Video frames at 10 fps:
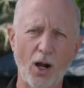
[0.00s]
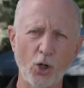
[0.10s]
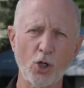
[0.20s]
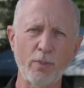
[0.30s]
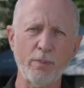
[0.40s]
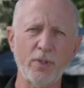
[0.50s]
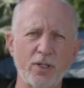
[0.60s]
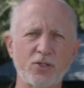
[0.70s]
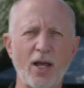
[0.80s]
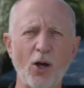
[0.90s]
Our
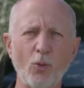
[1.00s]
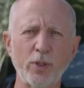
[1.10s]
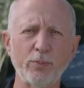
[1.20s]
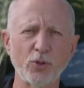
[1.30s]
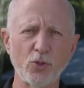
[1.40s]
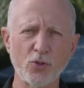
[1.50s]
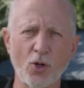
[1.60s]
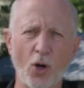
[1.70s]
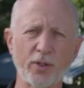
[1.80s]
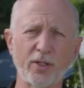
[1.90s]
commitment is to help people use
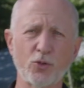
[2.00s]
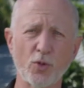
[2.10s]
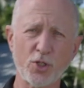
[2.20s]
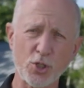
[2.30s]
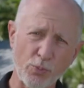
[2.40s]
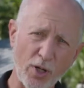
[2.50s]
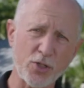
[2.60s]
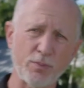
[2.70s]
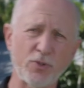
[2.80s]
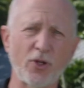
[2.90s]
gardening to
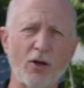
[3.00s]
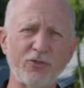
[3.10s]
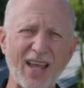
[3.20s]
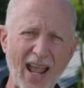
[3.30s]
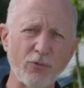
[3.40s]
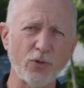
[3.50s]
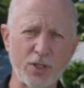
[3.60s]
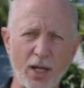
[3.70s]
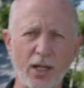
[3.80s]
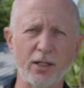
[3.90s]
express themselves
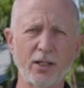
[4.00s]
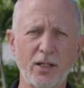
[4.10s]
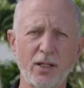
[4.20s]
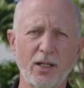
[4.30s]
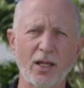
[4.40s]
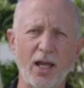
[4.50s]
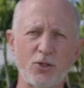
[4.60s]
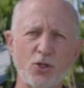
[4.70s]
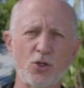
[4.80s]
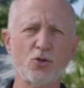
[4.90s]
every day
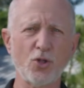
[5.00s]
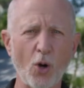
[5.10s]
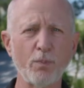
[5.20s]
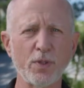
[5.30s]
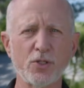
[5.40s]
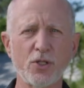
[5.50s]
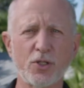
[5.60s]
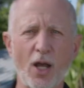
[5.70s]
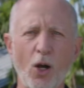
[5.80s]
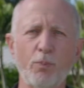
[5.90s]
and to use our
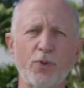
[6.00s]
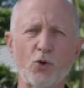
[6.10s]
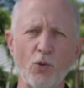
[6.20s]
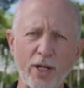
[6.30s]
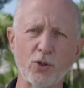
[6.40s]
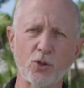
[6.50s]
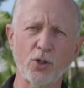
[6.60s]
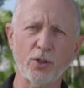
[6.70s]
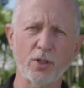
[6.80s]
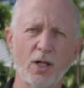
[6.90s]
business to help the greater
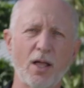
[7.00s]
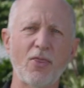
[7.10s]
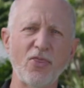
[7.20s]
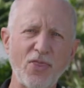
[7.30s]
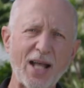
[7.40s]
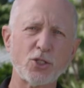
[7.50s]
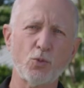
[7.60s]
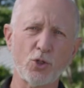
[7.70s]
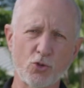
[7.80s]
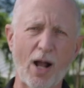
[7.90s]
good.
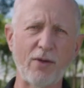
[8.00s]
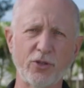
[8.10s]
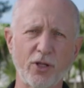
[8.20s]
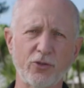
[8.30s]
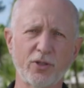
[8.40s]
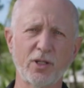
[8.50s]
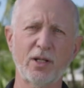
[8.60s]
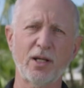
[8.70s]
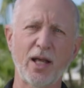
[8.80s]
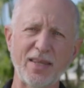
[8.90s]
That's what drives us.
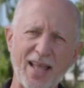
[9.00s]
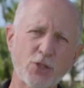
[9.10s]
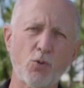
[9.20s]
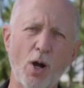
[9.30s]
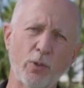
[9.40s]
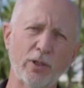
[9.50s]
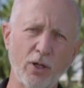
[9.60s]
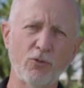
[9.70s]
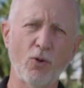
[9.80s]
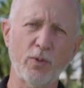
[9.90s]
And that's why we
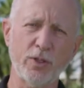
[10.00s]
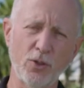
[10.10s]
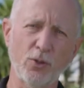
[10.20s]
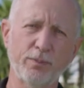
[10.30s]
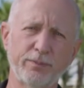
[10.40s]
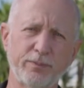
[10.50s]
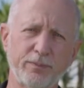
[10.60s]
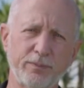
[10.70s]
love what we do.